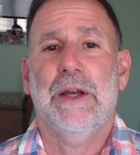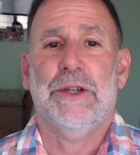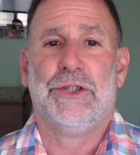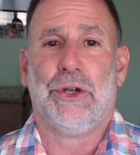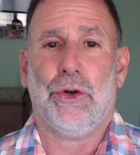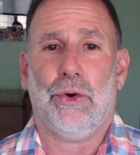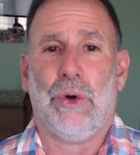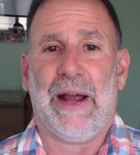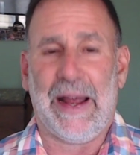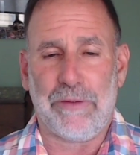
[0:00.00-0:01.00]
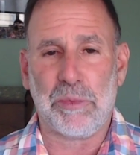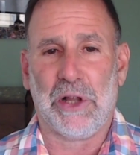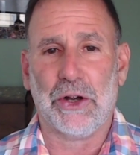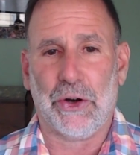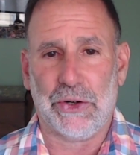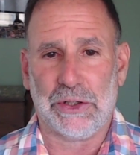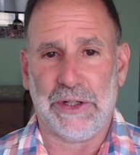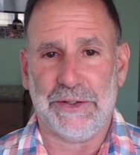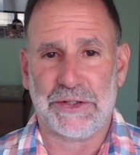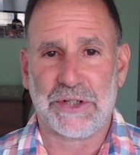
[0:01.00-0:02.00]
So I have a blog article
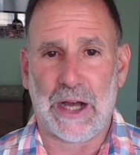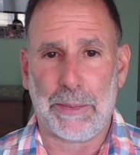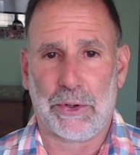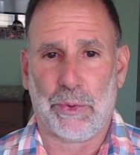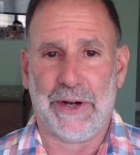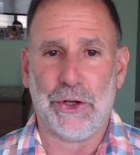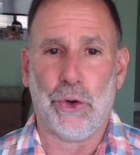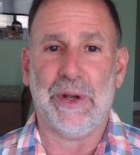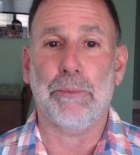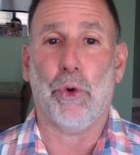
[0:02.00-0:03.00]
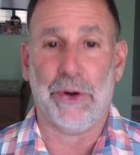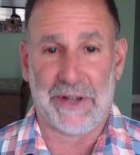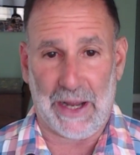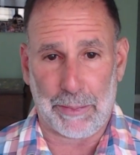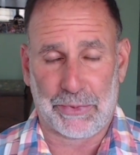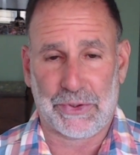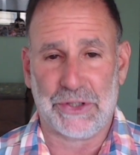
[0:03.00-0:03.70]
on this topic where I go in more depth.